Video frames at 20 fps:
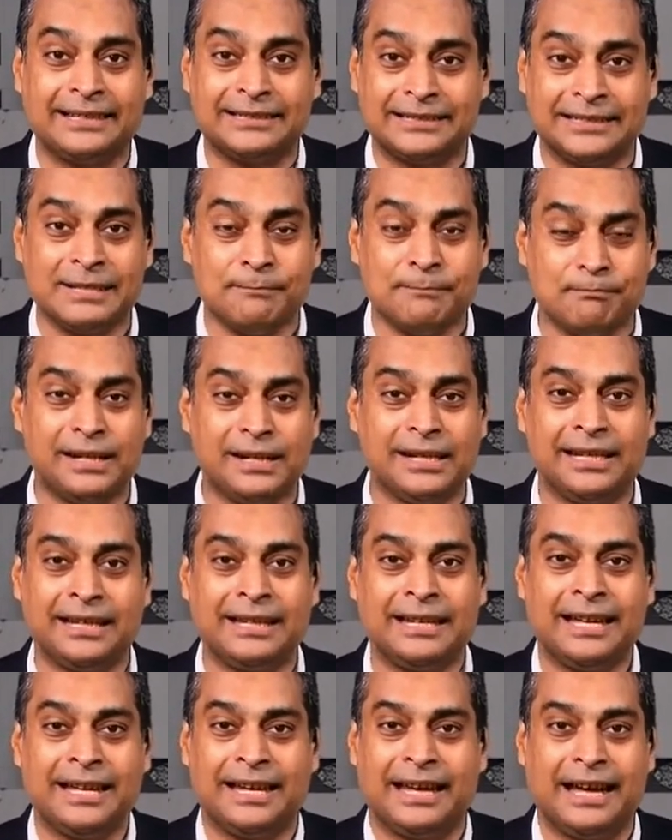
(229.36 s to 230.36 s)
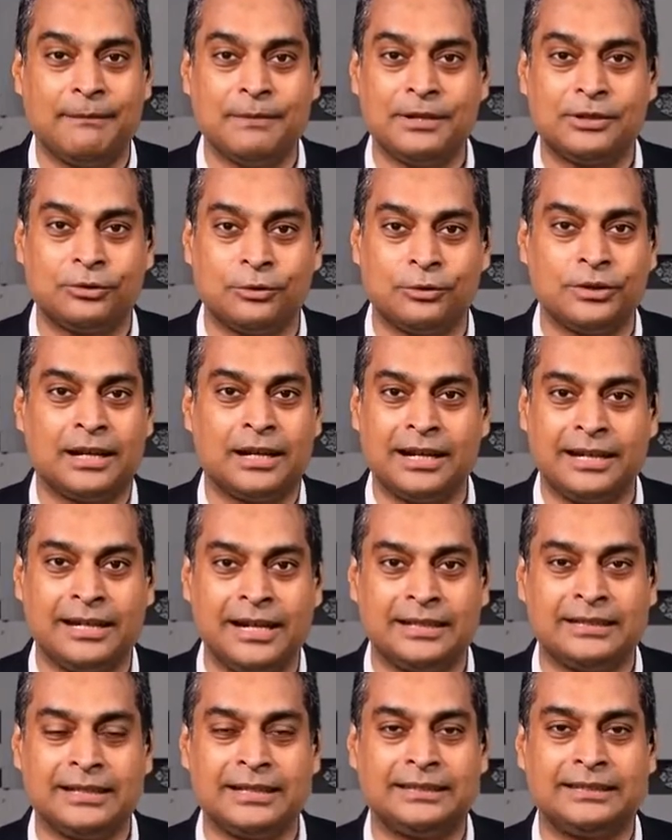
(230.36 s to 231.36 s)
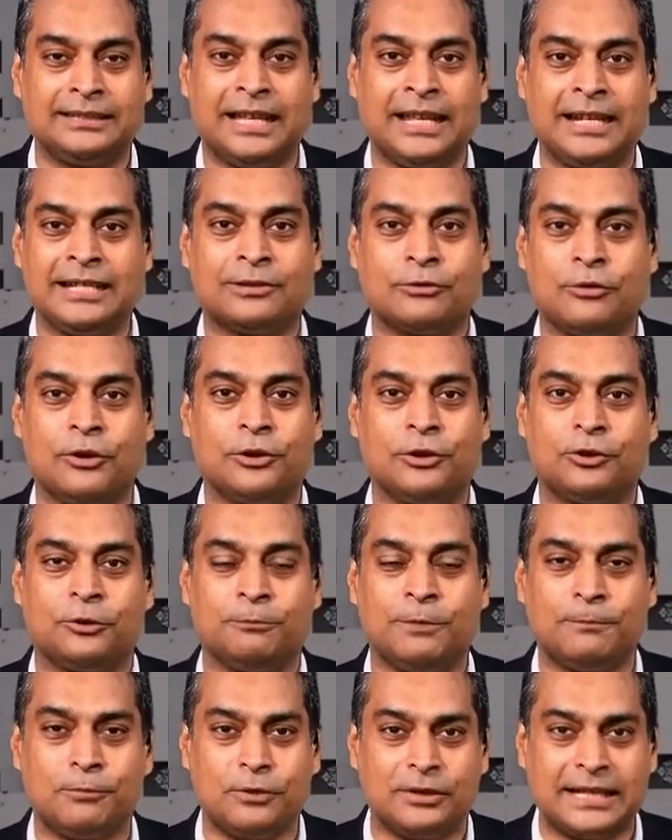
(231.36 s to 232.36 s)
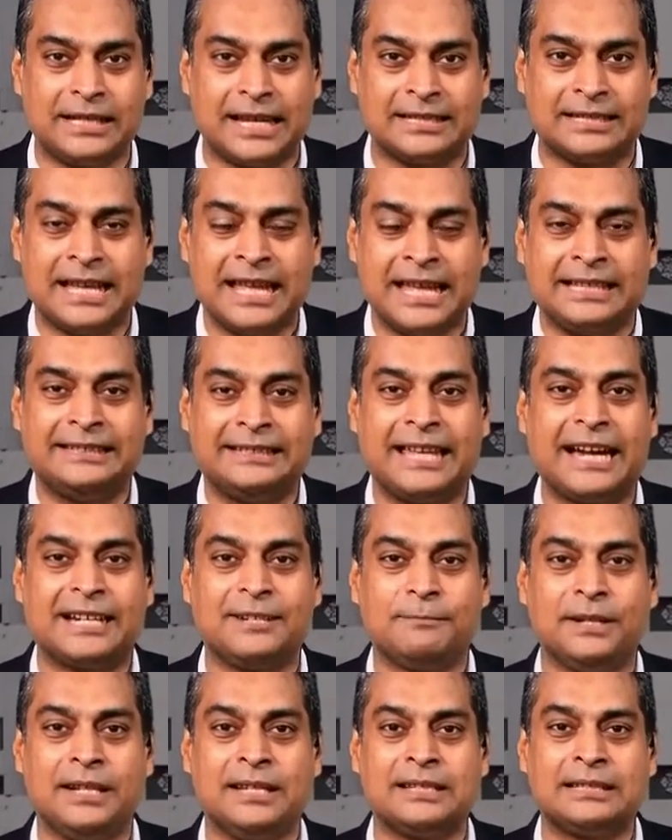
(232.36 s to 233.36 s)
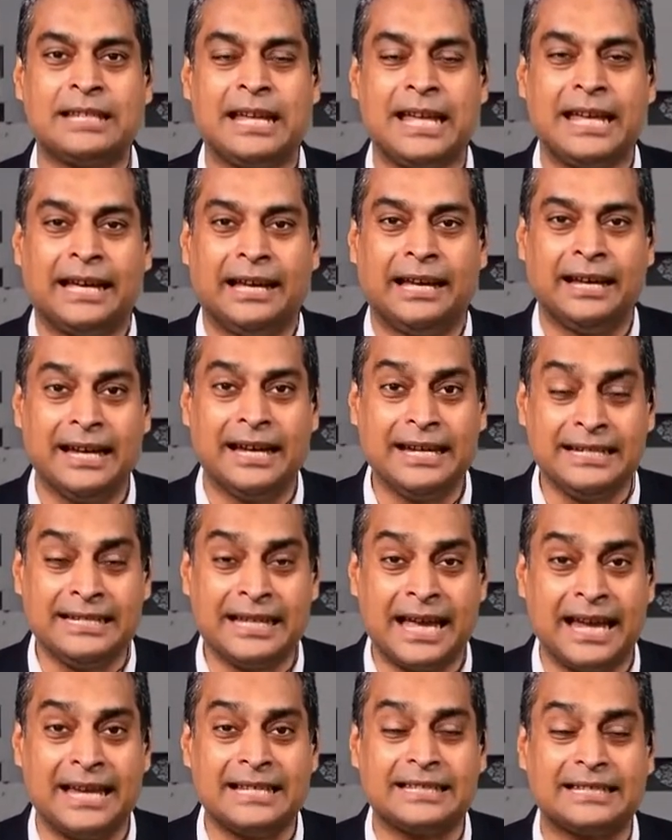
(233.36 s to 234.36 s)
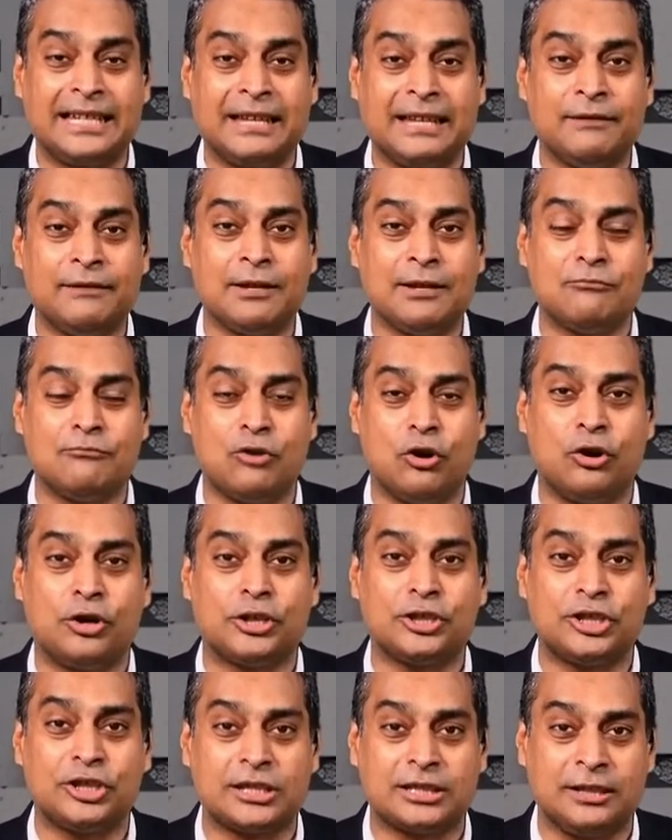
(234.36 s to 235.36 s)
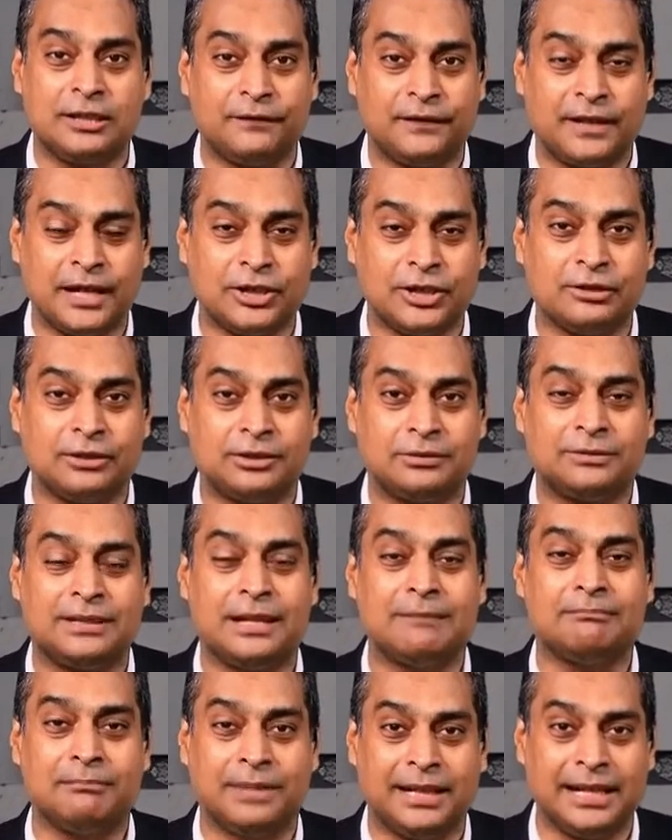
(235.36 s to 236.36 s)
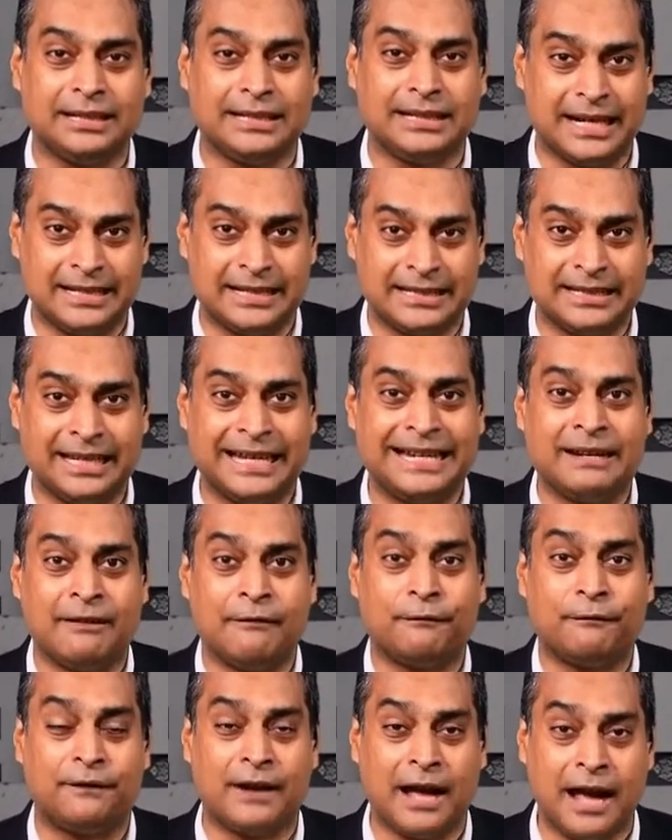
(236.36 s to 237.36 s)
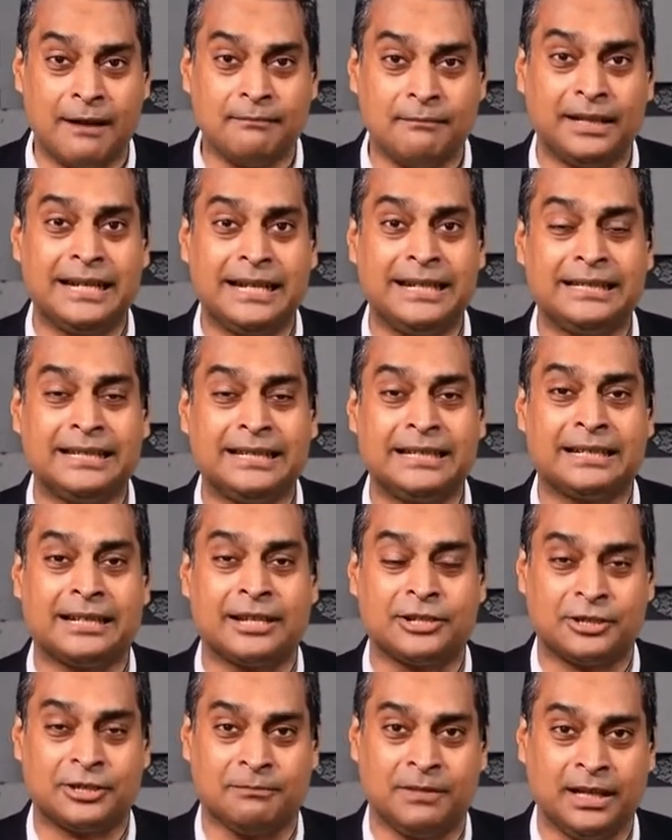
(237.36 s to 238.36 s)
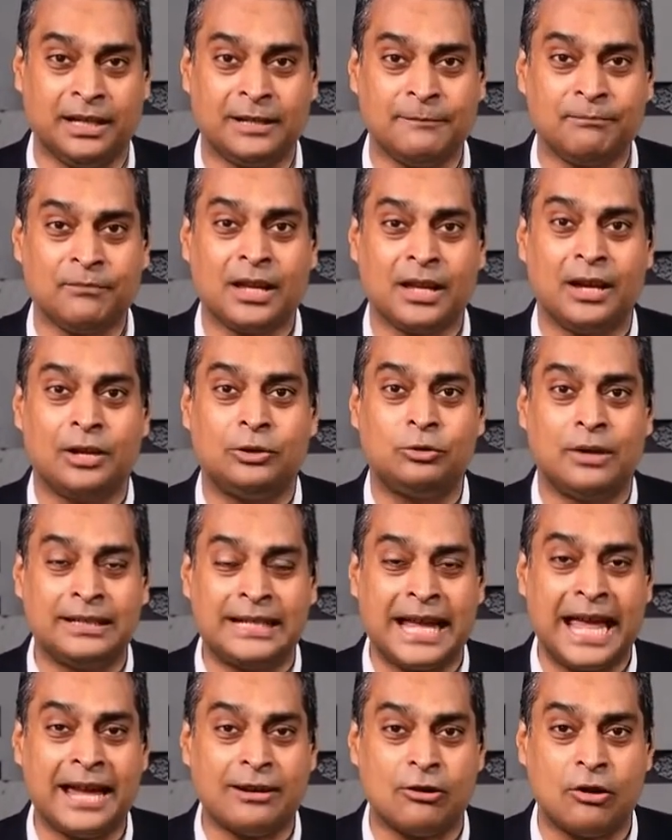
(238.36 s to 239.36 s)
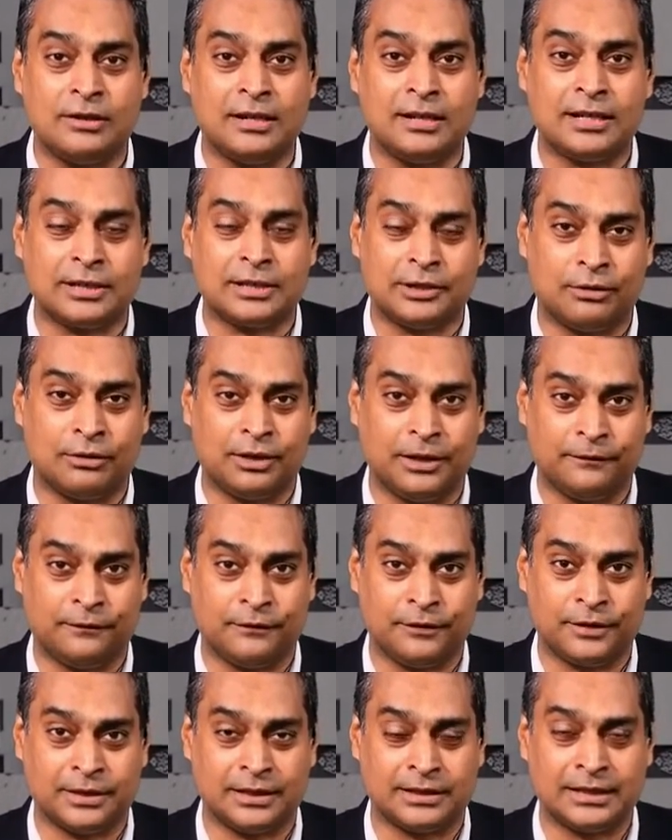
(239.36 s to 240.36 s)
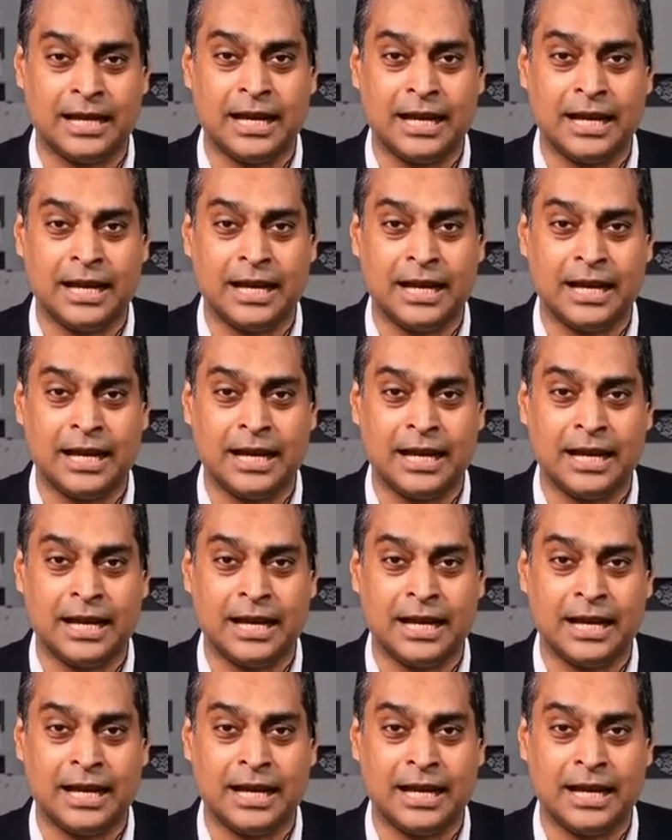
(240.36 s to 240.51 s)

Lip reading: Simply, I mean, sooner or later, there is going to be protest. That means India is giving more justification to the militants from Indian Kashmir to attack on its security forces.